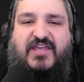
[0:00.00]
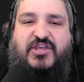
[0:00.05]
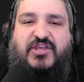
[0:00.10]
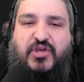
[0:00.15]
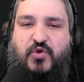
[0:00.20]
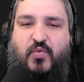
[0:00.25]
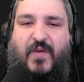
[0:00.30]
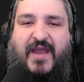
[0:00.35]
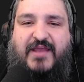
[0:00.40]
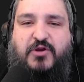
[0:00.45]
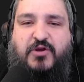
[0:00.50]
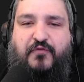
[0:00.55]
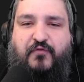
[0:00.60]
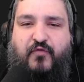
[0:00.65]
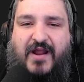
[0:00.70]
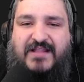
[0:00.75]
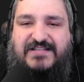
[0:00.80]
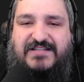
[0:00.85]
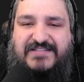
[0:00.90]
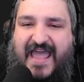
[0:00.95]
you and your
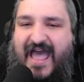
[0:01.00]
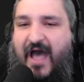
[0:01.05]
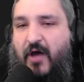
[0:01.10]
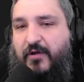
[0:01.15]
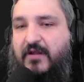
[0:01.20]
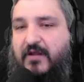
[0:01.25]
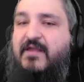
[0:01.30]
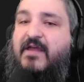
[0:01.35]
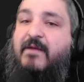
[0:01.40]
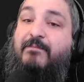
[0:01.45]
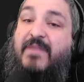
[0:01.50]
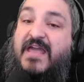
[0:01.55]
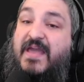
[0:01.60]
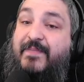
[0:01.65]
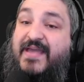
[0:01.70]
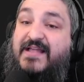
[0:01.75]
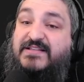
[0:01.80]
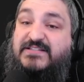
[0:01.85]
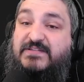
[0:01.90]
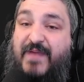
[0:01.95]
friends down?
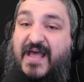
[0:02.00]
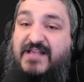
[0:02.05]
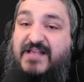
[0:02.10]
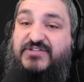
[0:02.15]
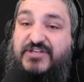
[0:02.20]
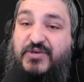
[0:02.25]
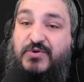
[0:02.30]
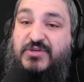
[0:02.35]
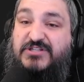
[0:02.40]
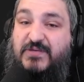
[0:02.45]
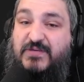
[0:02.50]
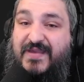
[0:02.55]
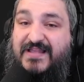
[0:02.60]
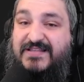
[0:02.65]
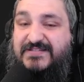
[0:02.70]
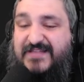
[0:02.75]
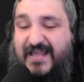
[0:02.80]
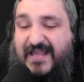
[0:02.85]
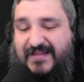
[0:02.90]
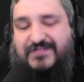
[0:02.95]
Maybe it's best to use some
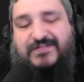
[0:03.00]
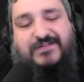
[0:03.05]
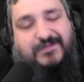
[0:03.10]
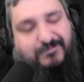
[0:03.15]
incense.